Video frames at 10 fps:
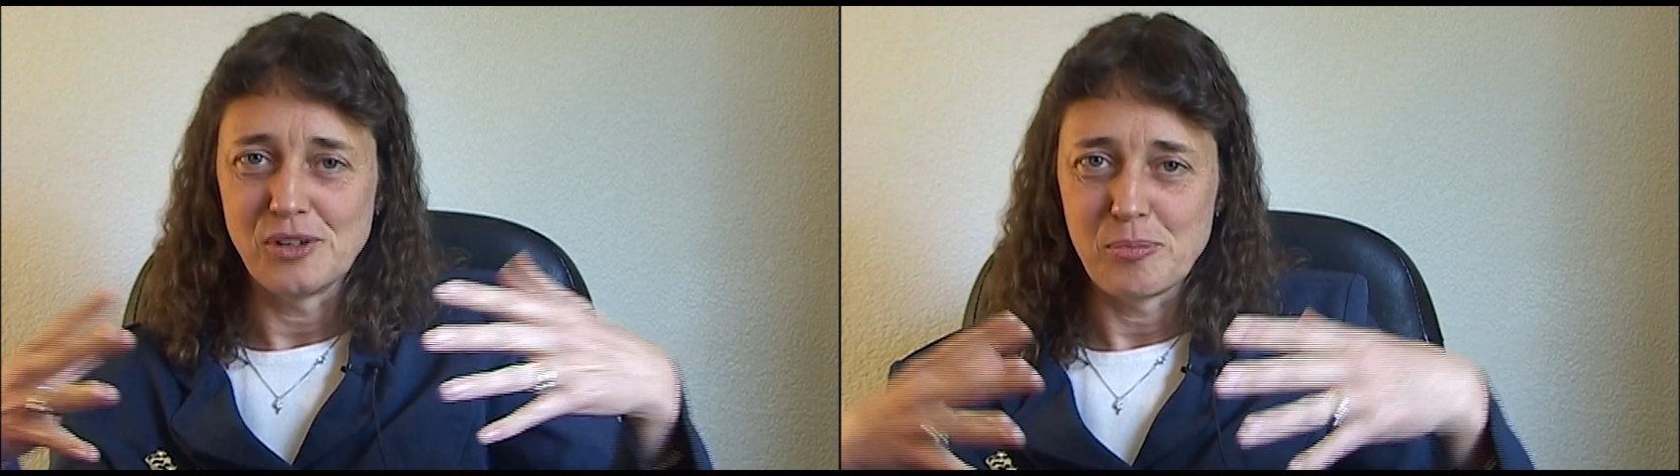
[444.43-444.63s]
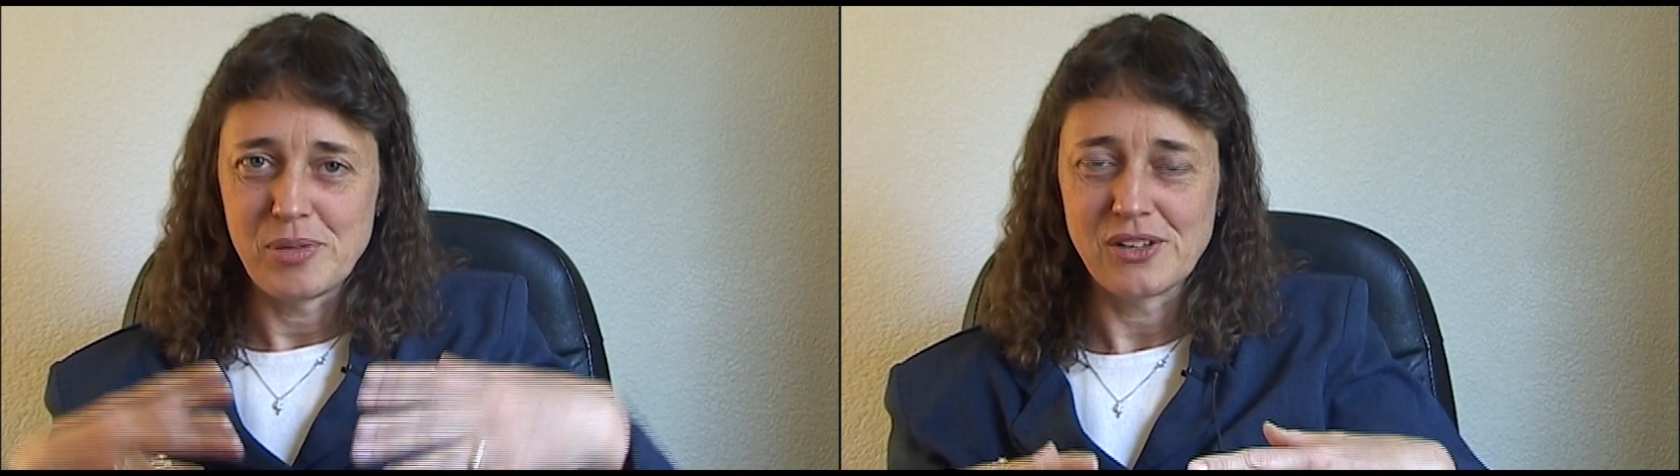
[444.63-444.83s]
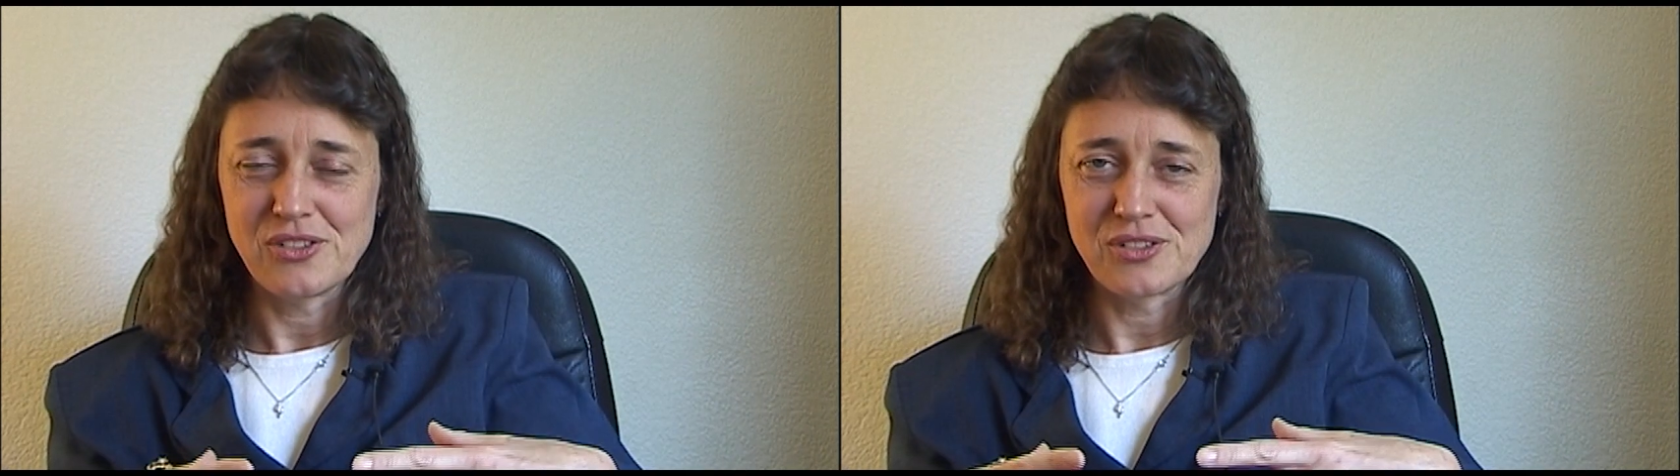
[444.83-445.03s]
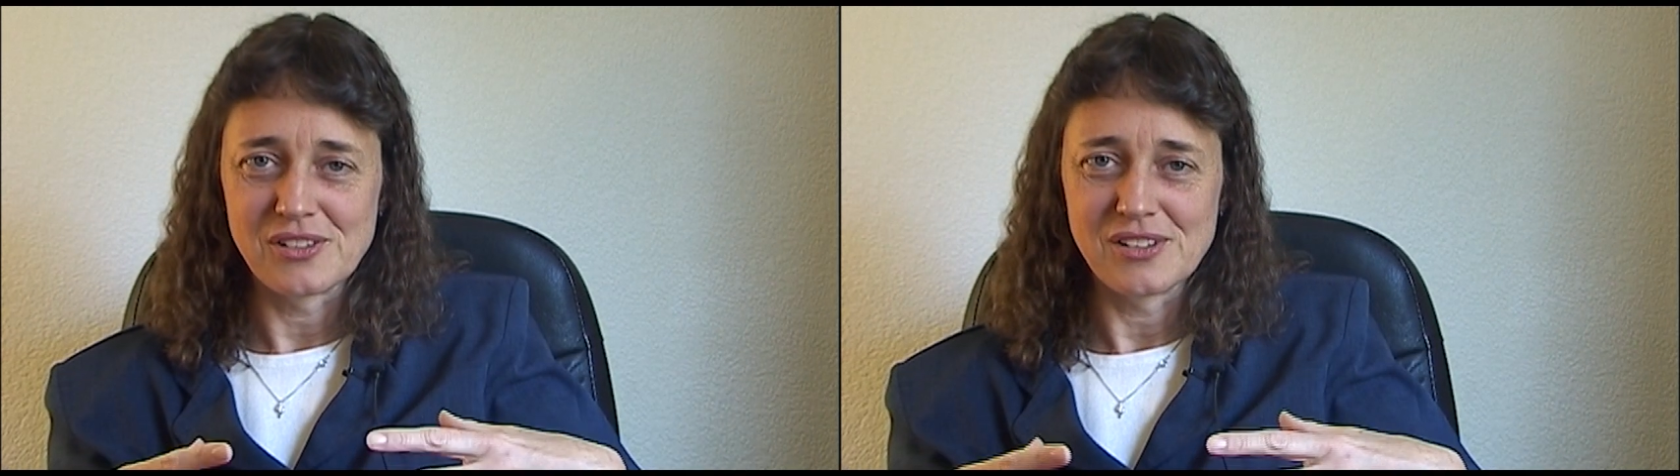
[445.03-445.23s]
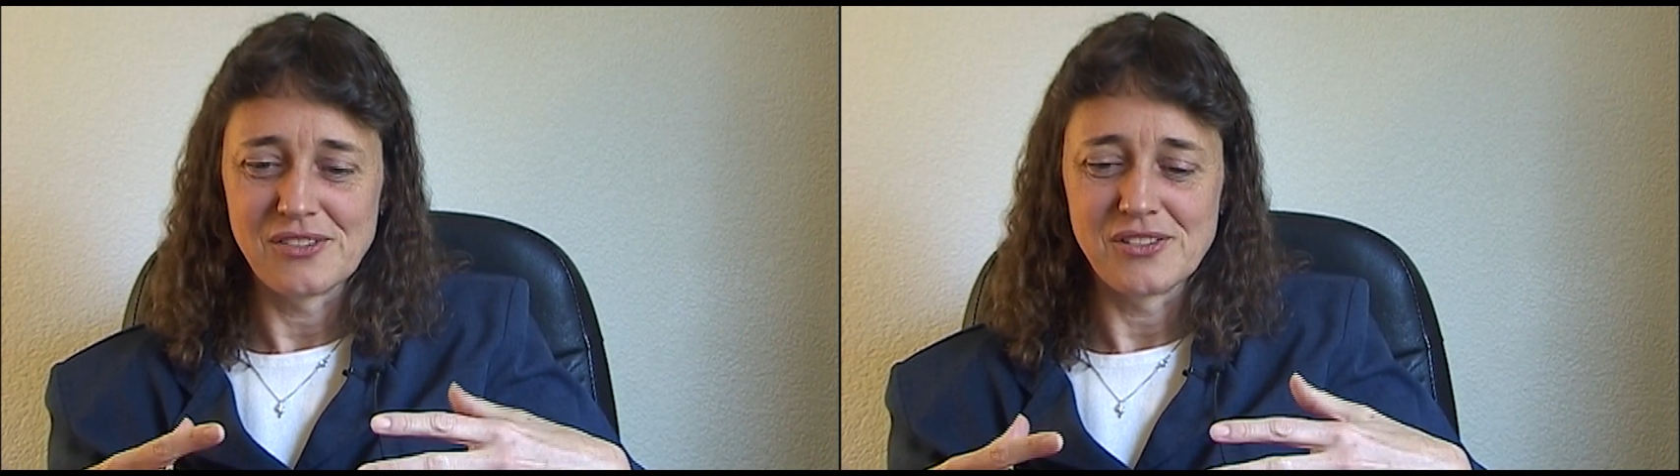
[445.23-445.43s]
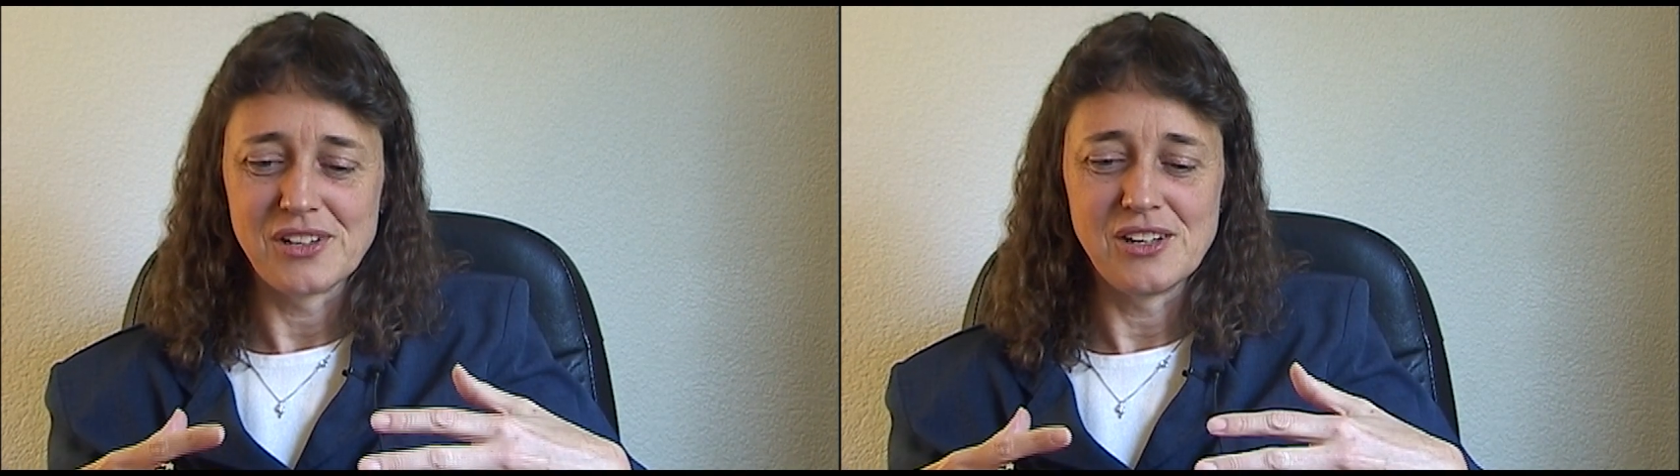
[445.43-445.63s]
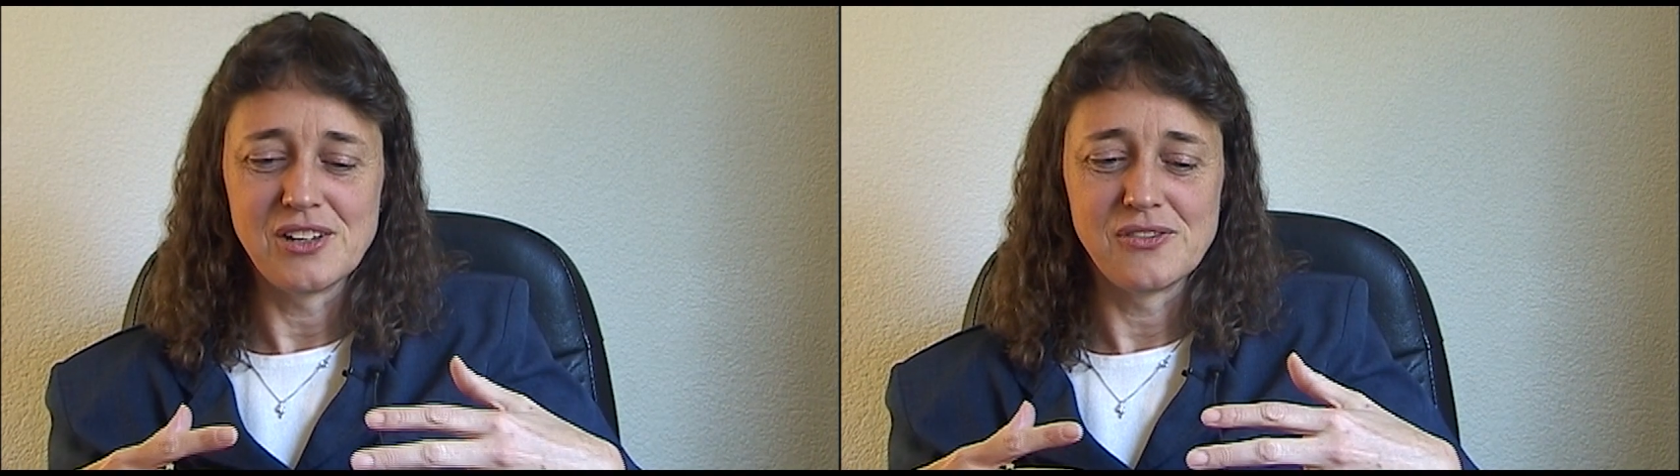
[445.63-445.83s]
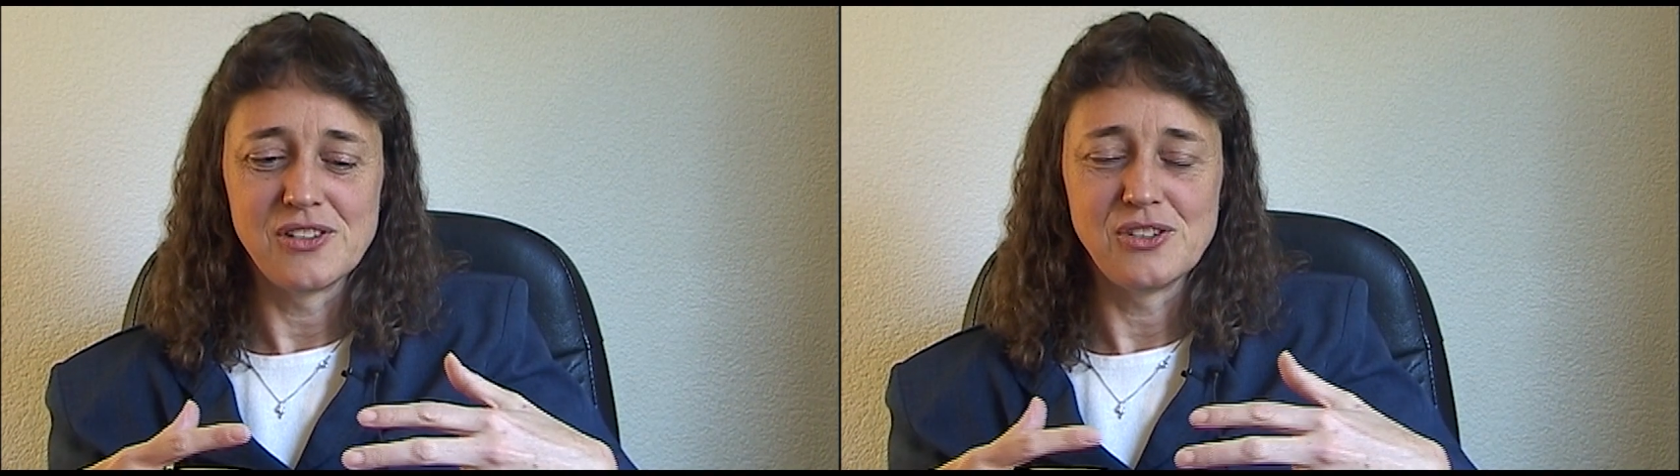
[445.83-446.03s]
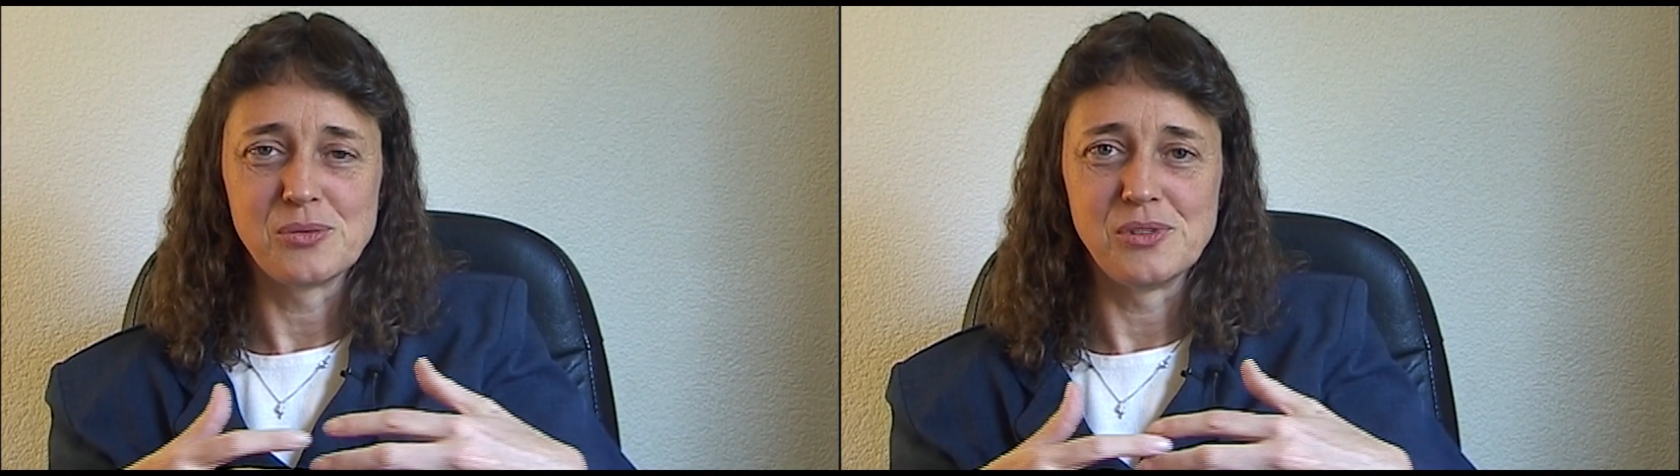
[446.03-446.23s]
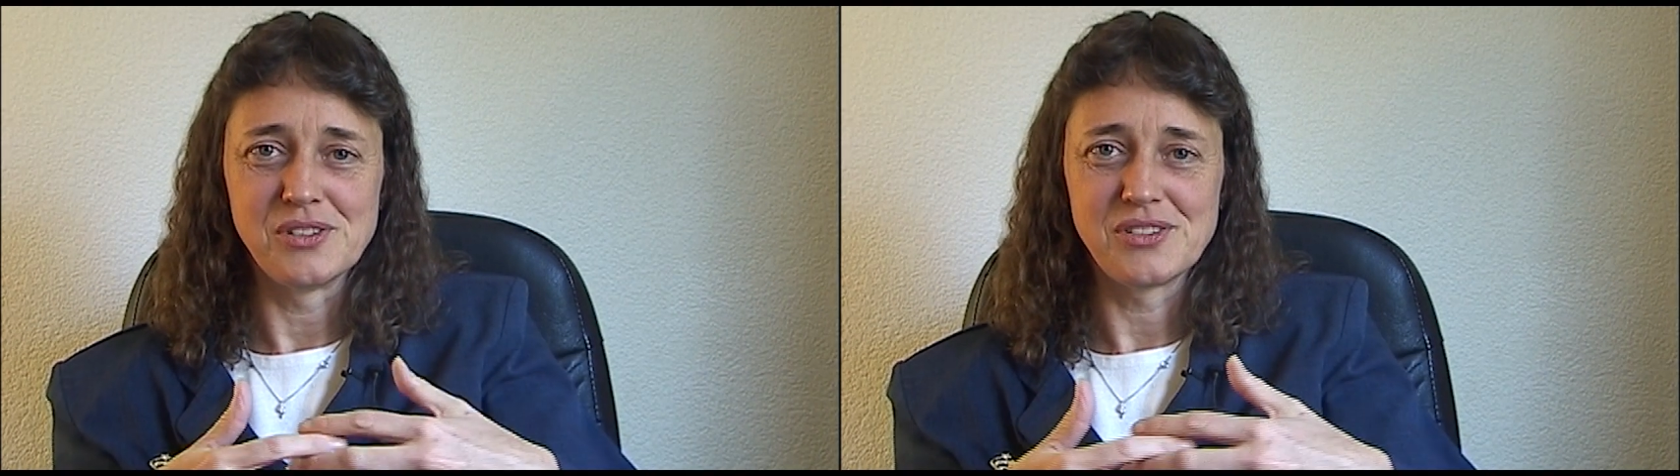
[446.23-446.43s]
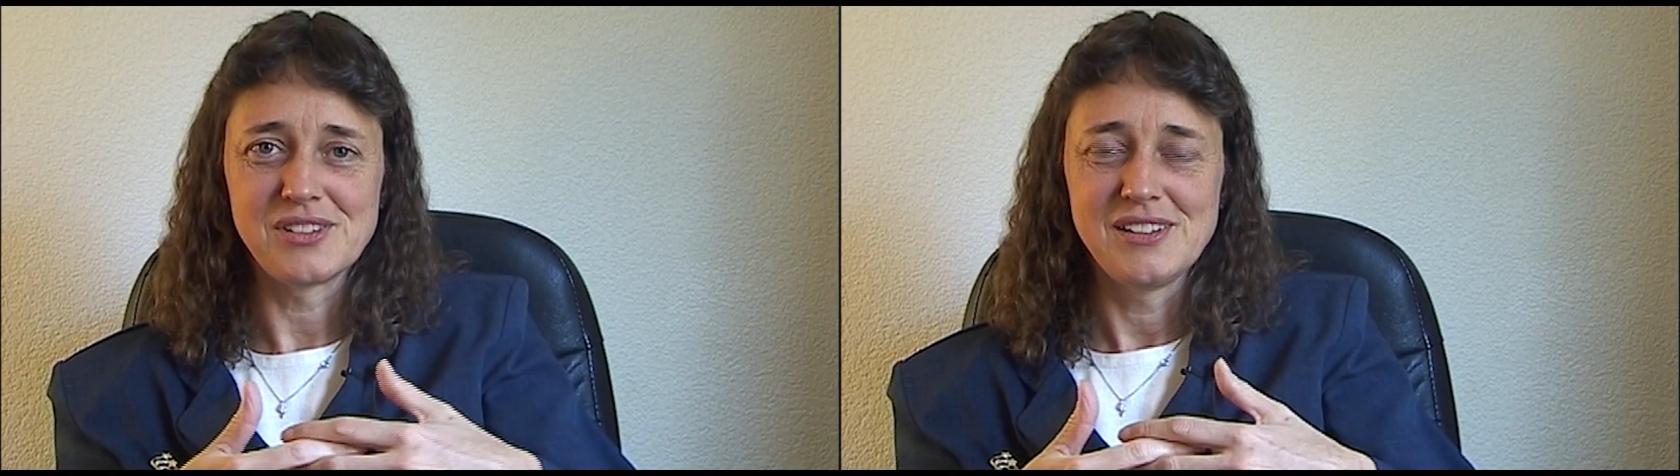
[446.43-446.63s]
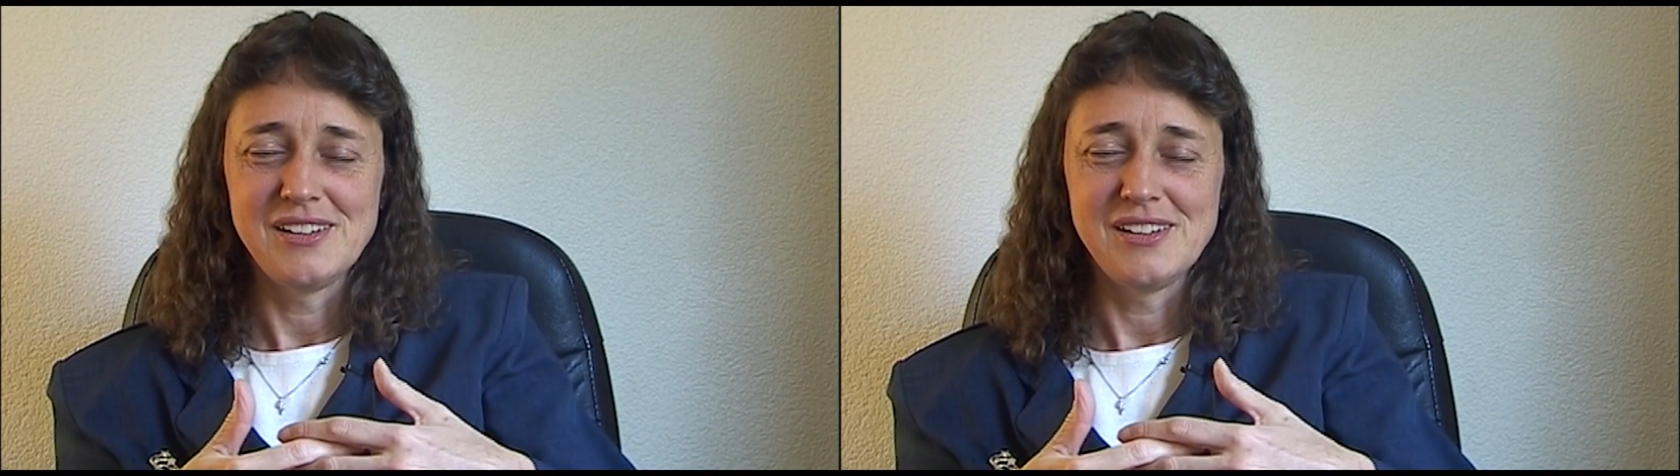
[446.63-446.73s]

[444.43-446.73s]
a picture of an individual's